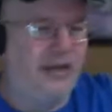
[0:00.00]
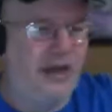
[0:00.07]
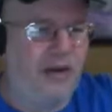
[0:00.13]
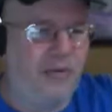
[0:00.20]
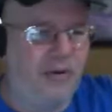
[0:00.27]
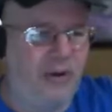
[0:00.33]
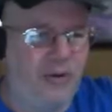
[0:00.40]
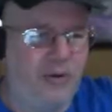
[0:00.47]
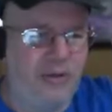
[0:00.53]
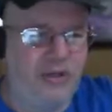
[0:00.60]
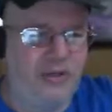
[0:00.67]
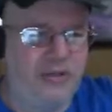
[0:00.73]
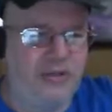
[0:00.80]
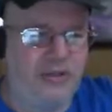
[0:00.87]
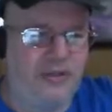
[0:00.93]
I would hold
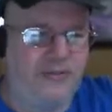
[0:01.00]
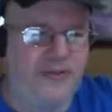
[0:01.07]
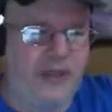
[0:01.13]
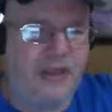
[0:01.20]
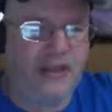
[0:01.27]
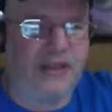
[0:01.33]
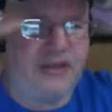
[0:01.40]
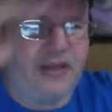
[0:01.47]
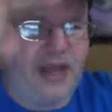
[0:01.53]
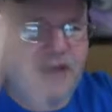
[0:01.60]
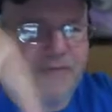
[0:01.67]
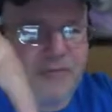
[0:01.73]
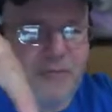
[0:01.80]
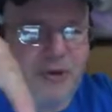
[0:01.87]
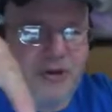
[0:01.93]
it to the thing, and you
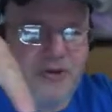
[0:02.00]
have to put